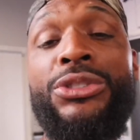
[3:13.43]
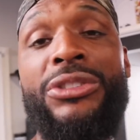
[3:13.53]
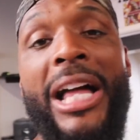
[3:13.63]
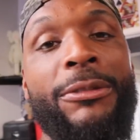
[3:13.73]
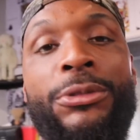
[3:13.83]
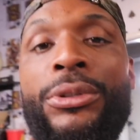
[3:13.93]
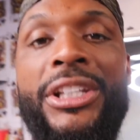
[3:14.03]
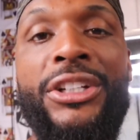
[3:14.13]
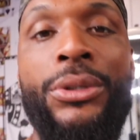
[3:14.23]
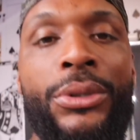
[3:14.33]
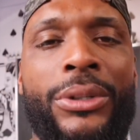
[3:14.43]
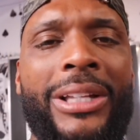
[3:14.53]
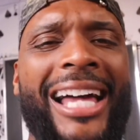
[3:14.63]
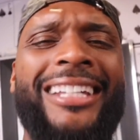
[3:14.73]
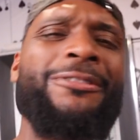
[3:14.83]
was like really cool.
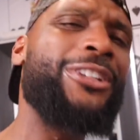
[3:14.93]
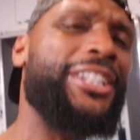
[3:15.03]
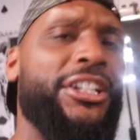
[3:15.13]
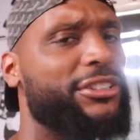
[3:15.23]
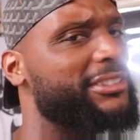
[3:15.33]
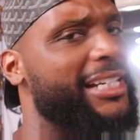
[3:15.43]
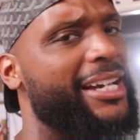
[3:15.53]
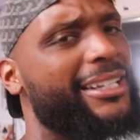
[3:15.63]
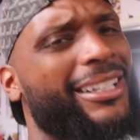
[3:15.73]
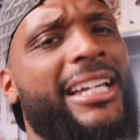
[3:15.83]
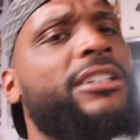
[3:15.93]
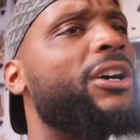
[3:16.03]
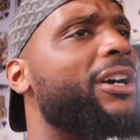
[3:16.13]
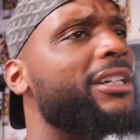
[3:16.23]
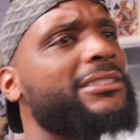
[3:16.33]
I didn't really understand like
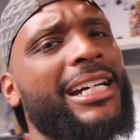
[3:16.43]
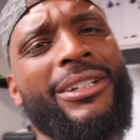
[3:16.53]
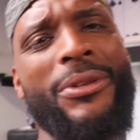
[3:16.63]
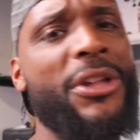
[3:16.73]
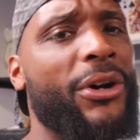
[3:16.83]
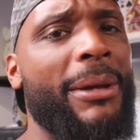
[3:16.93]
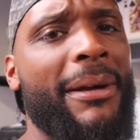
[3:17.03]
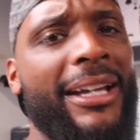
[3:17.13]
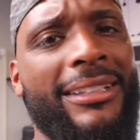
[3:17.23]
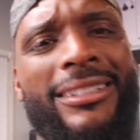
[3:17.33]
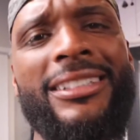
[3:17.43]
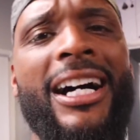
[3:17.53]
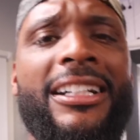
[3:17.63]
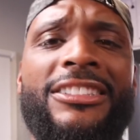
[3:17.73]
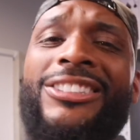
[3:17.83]
cards. I don't know, it might look
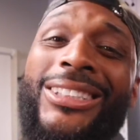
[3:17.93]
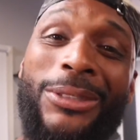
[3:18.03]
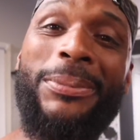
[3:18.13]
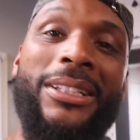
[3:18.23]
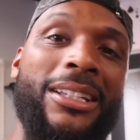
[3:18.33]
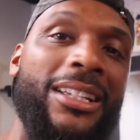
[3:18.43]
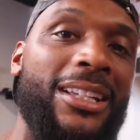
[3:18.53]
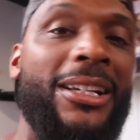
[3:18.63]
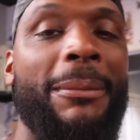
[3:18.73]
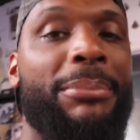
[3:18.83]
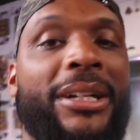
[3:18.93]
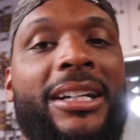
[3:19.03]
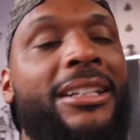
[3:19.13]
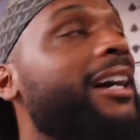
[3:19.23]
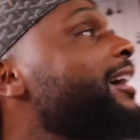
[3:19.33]
kind of stupid, but